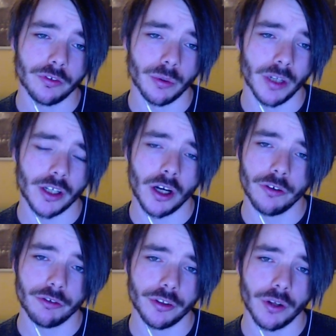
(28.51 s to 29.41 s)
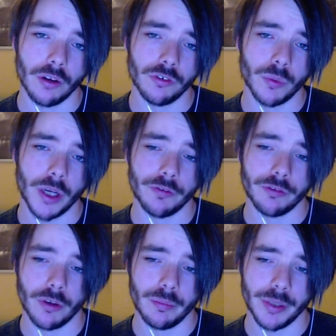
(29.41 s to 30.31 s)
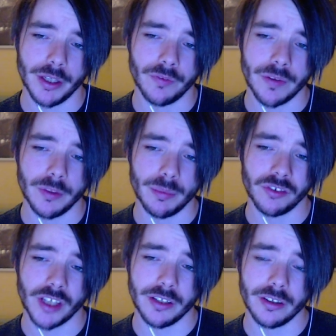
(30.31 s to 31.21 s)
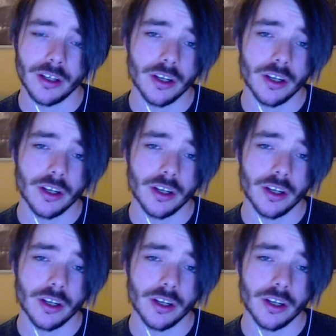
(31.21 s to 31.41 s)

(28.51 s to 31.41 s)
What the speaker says: So we're like $100 away from being 50%.